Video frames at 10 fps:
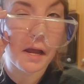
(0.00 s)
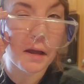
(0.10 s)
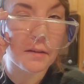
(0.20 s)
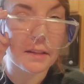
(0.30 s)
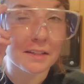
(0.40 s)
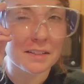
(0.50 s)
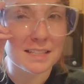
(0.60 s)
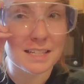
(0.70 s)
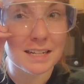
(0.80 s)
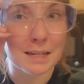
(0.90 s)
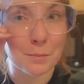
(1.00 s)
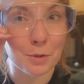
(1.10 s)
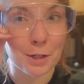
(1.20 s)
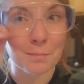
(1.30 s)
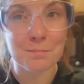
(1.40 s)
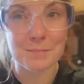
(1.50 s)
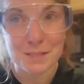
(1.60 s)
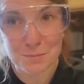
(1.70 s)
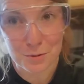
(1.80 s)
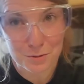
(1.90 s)
I don't think you can see it anymore.
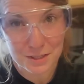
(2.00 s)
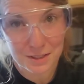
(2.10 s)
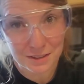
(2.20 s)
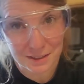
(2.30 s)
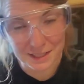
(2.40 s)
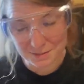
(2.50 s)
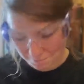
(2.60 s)
It's mostly gone.